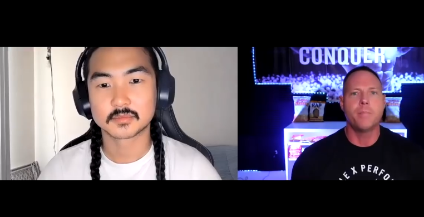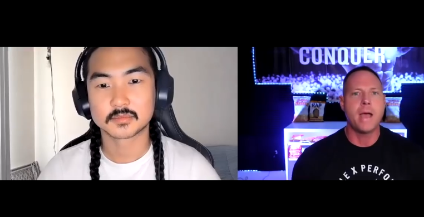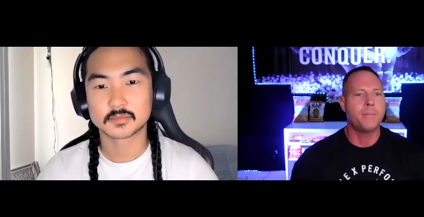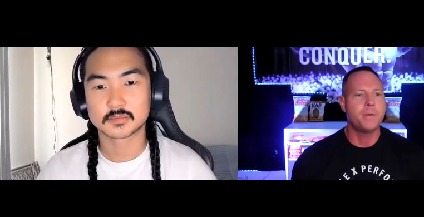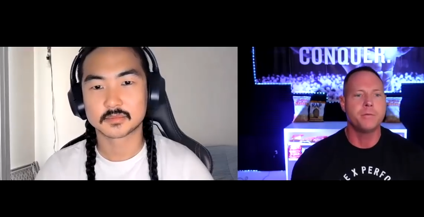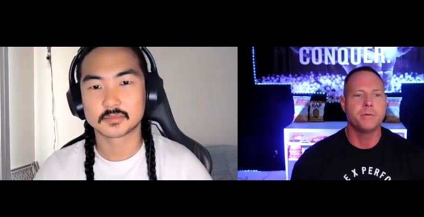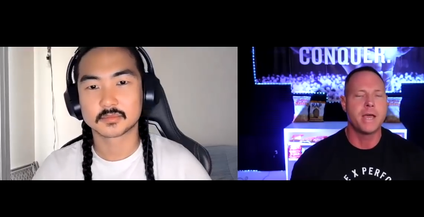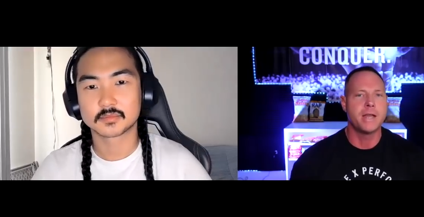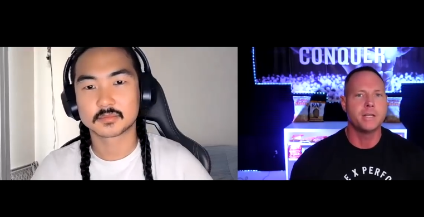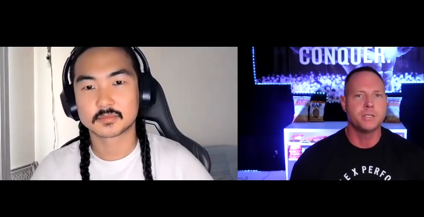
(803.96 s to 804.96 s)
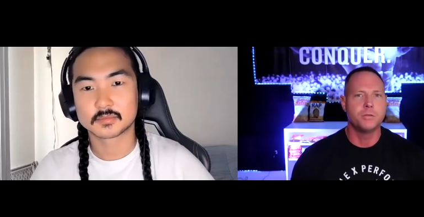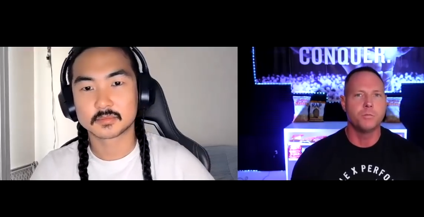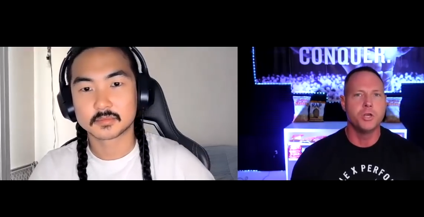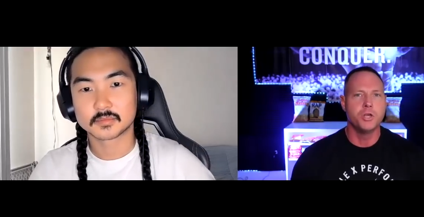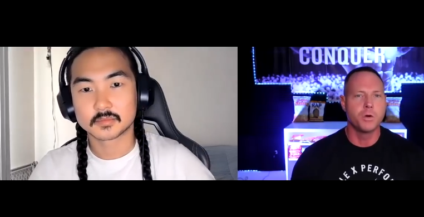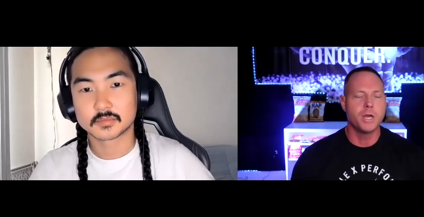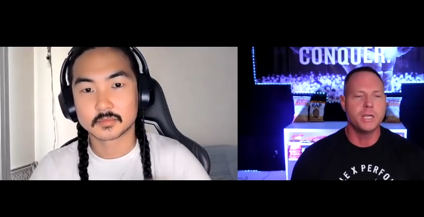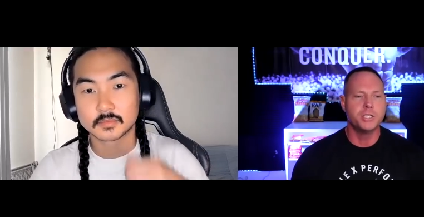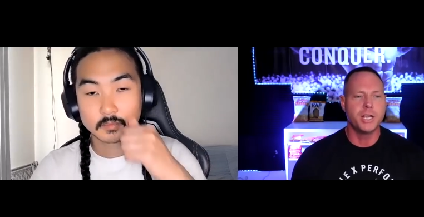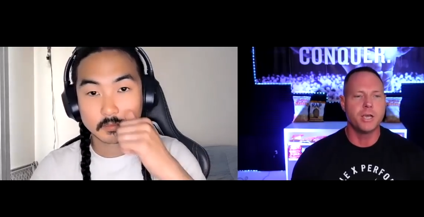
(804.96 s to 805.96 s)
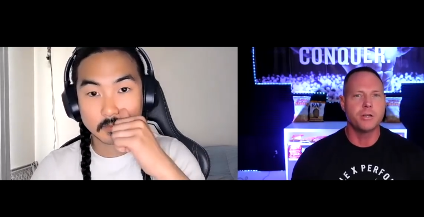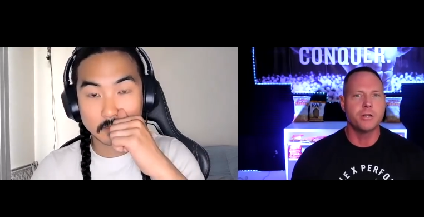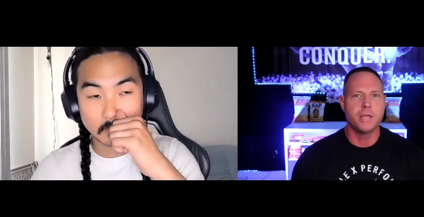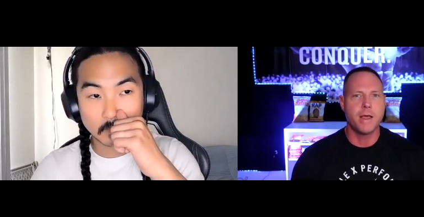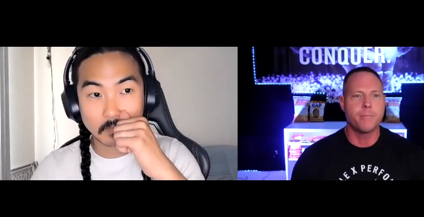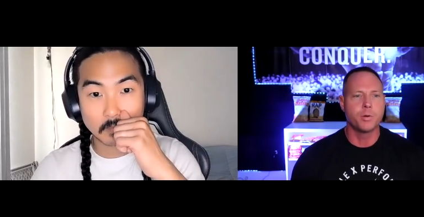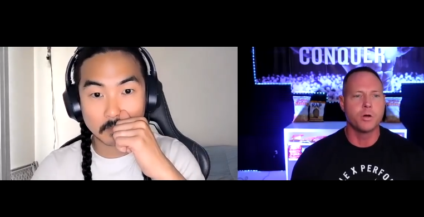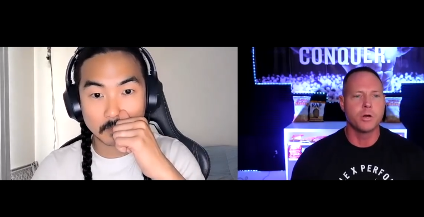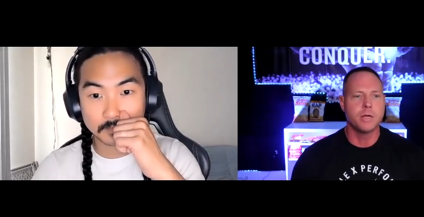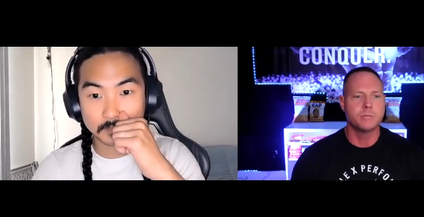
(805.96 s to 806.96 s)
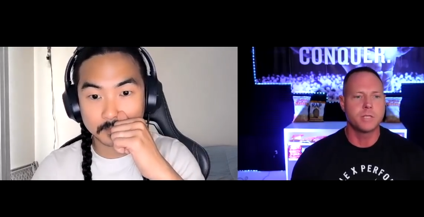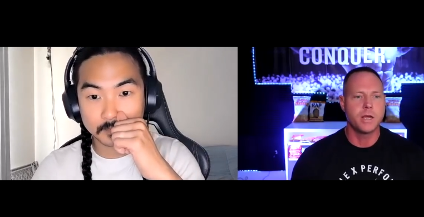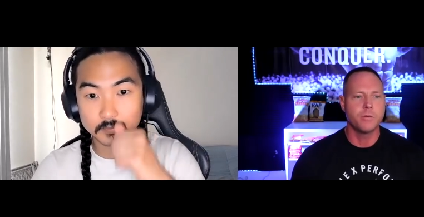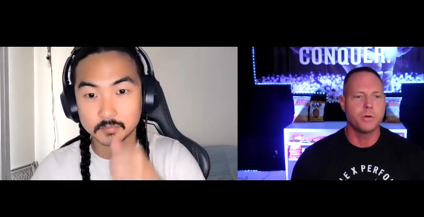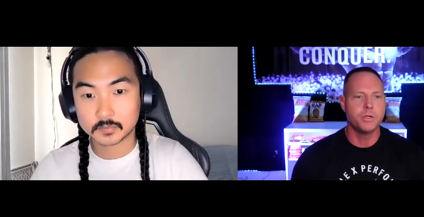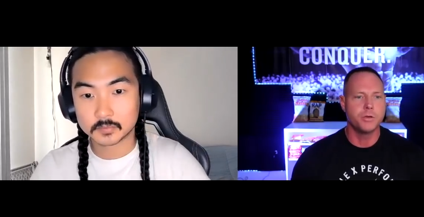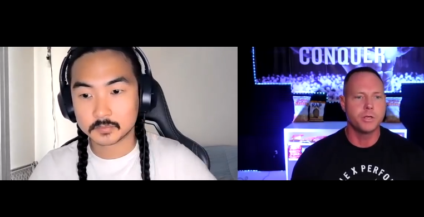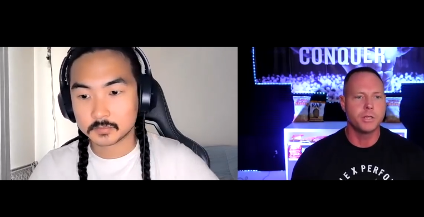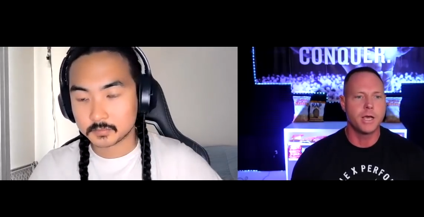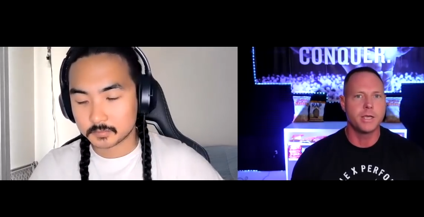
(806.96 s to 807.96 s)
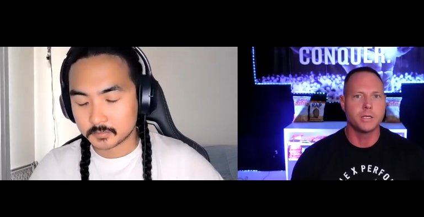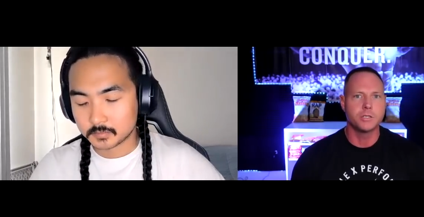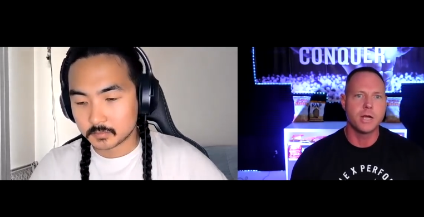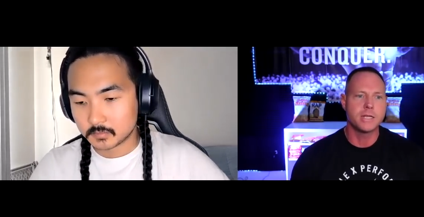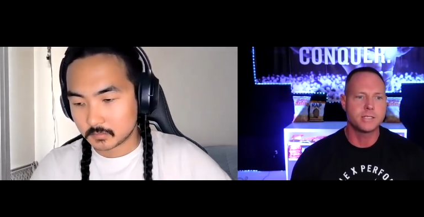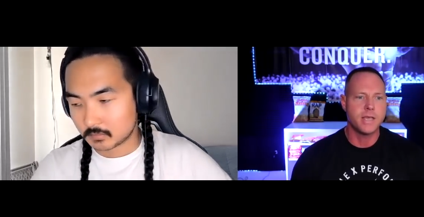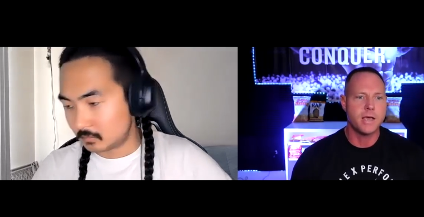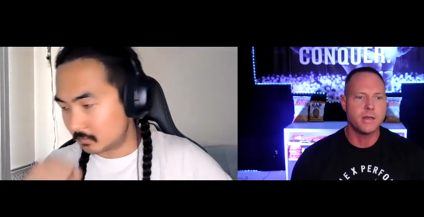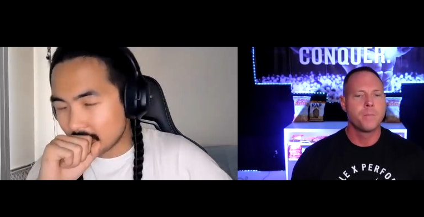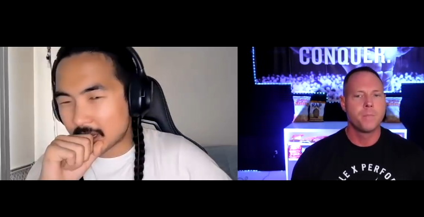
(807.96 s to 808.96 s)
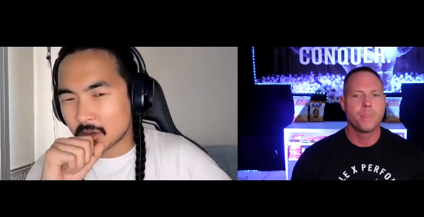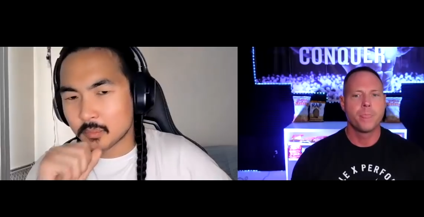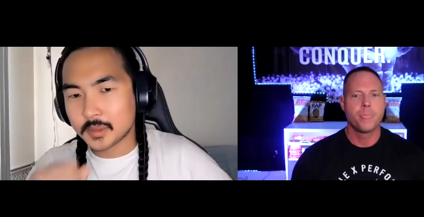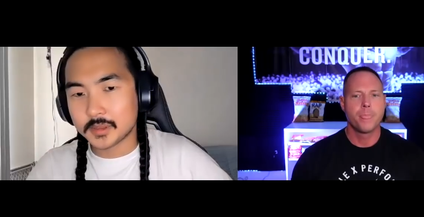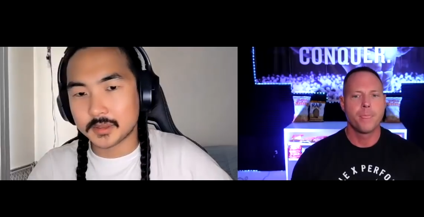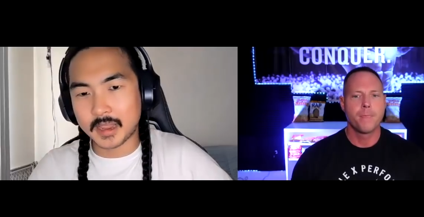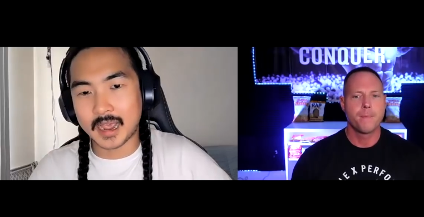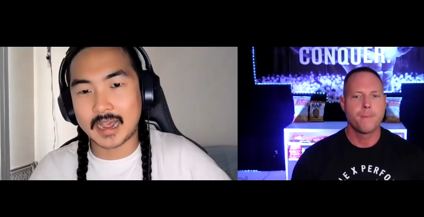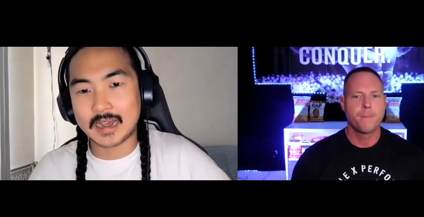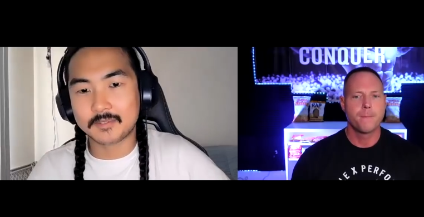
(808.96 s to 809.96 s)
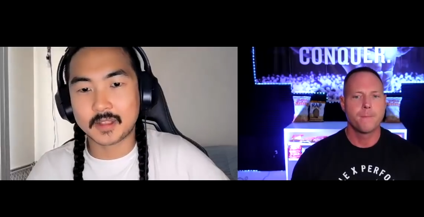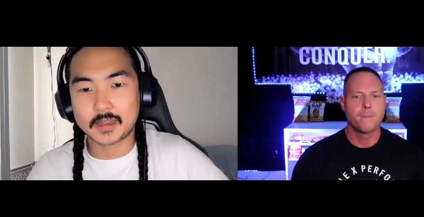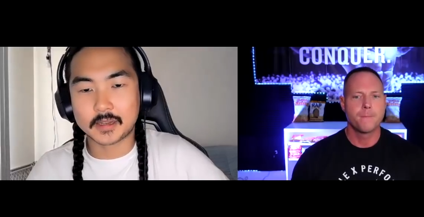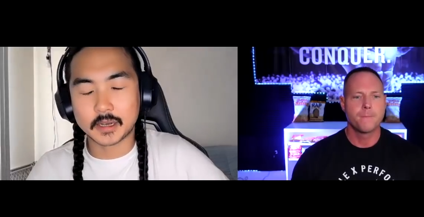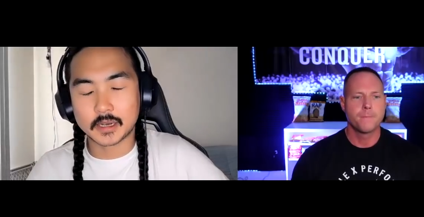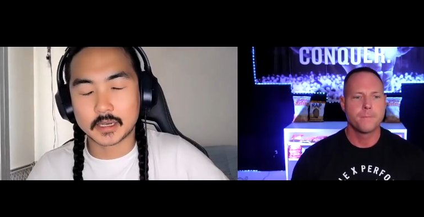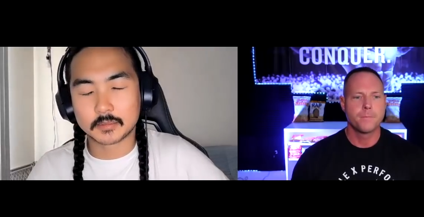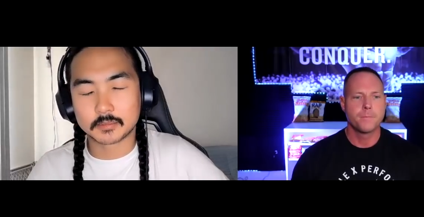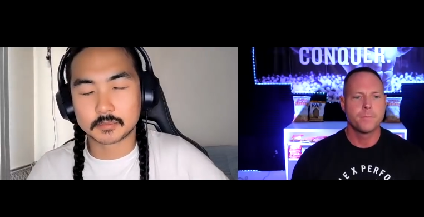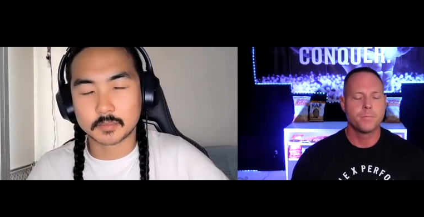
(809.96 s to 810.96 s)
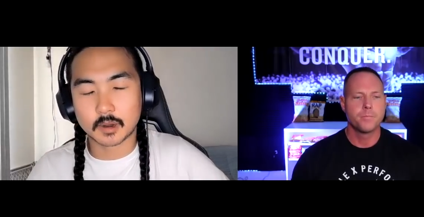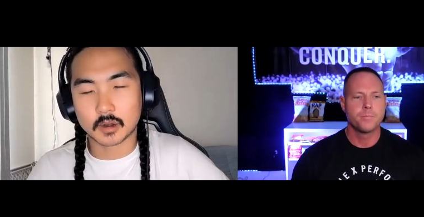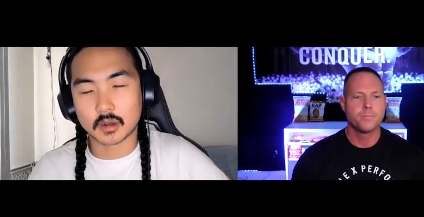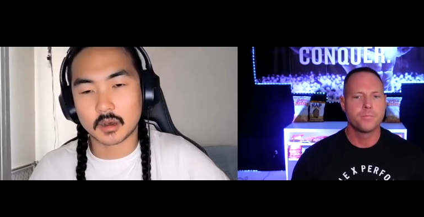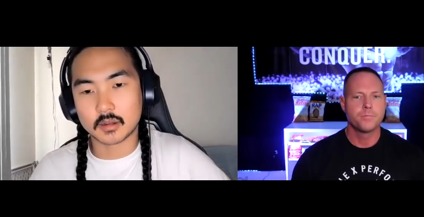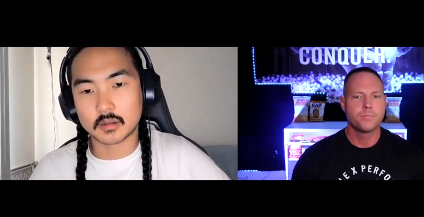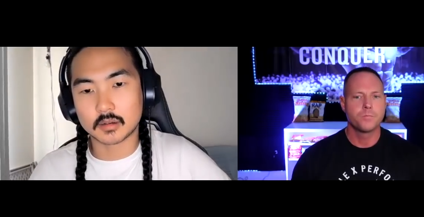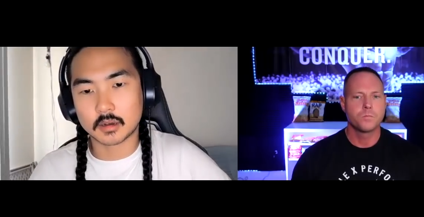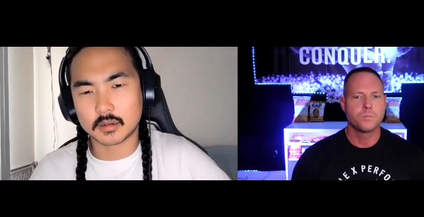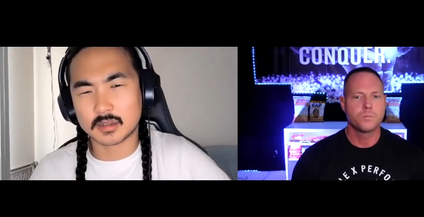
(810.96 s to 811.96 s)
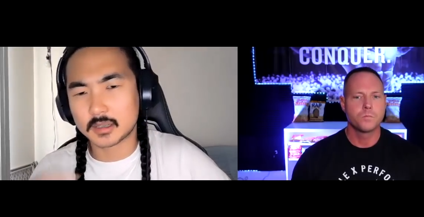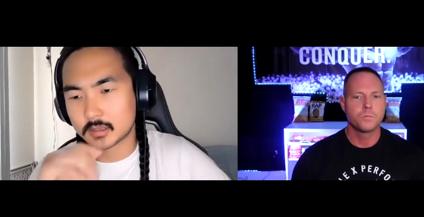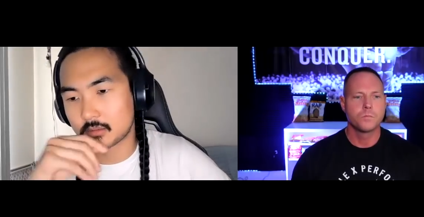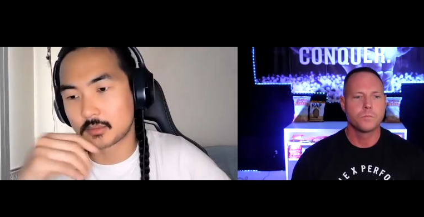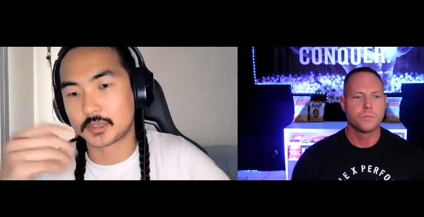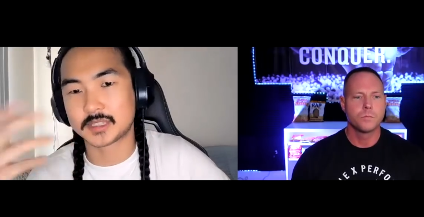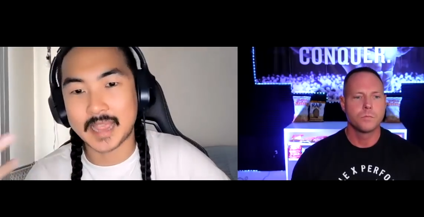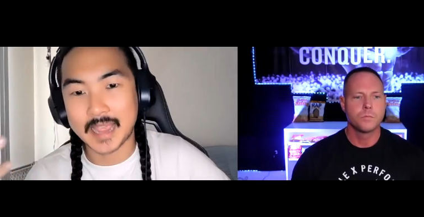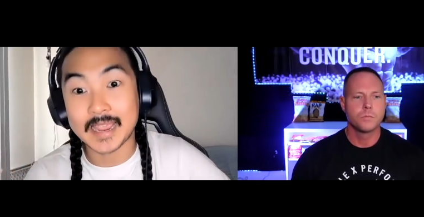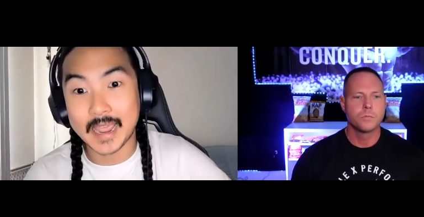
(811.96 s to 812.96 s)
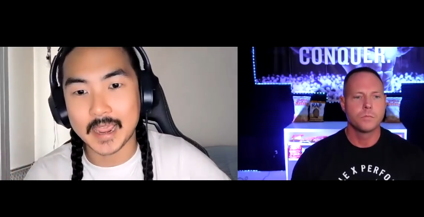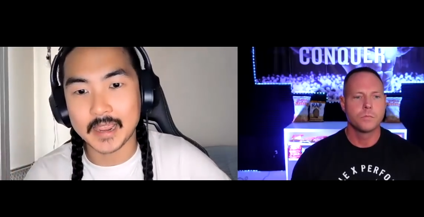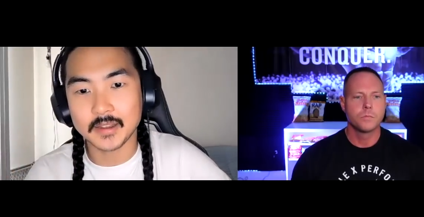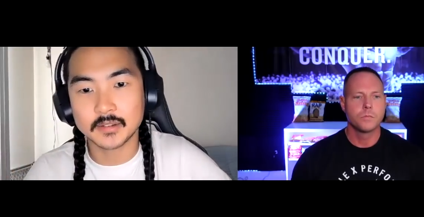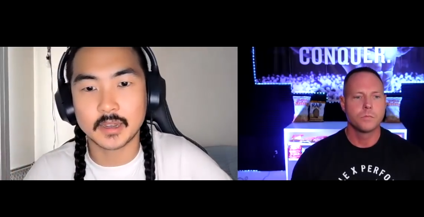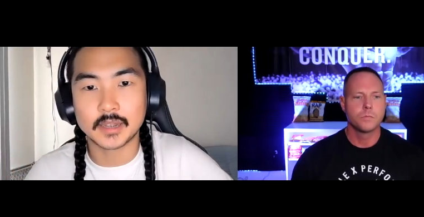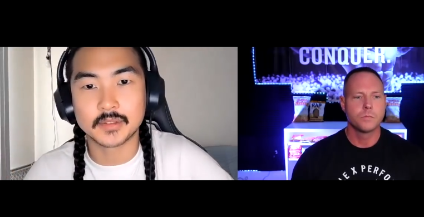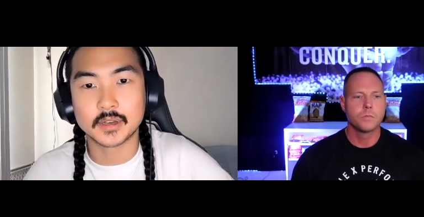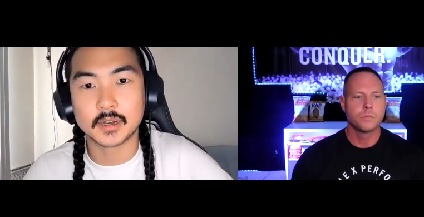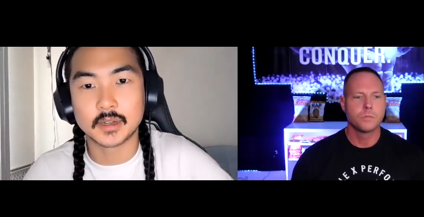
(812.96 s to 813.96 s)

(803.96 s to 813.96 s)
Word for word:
Speaker 1: happening with that? Did, when you were in jail, do they have programs there where you could like address that? They don't really, they have
Speaker 2: like, um, or what is that? A A and uh,